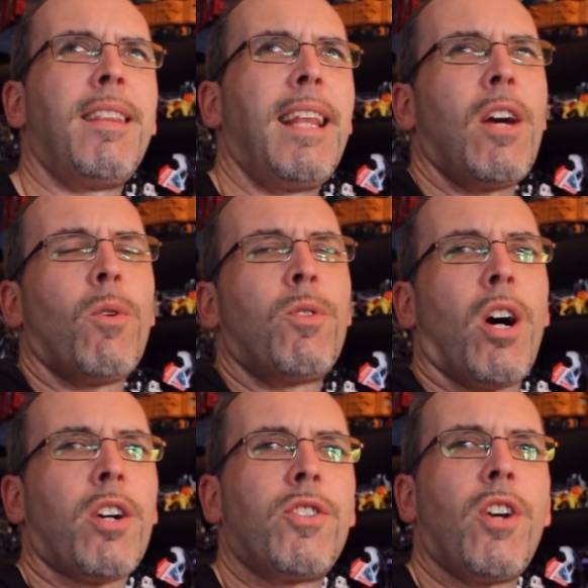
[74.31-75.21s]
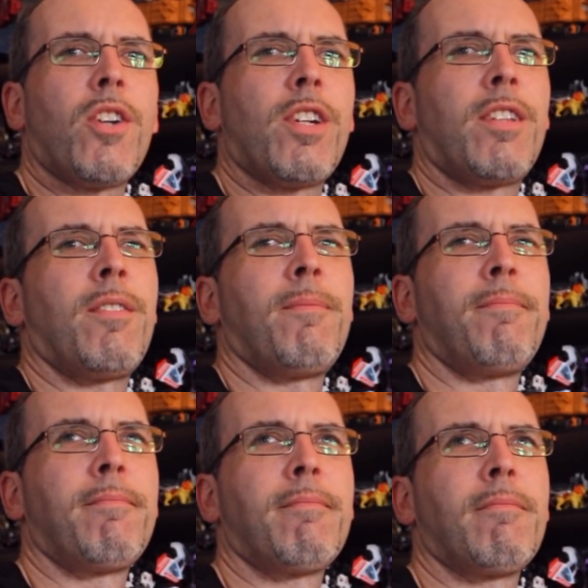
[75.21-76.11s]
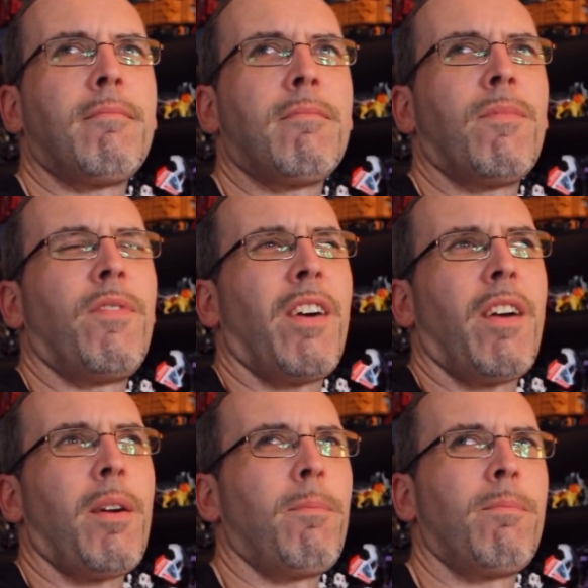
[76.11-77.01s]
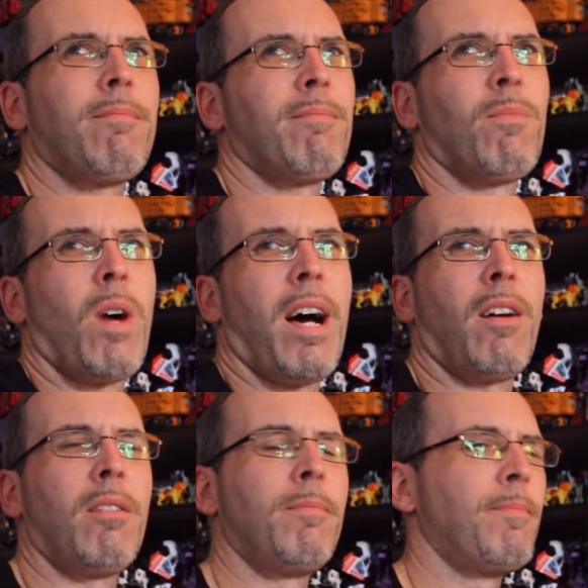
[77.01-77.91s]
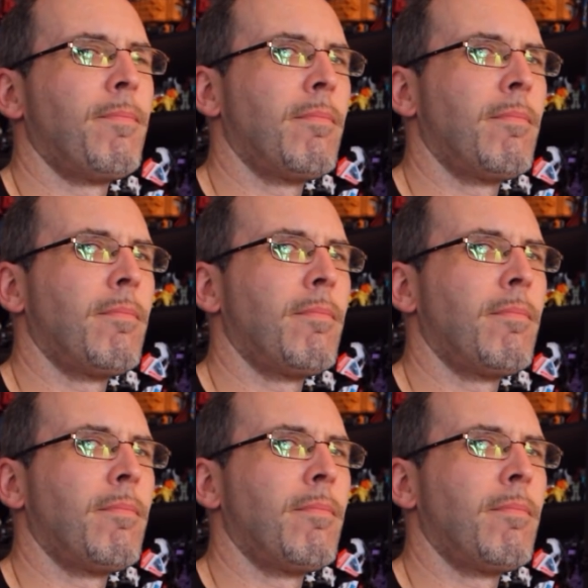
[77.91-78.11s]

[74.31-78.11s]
Leo Dux does it very well.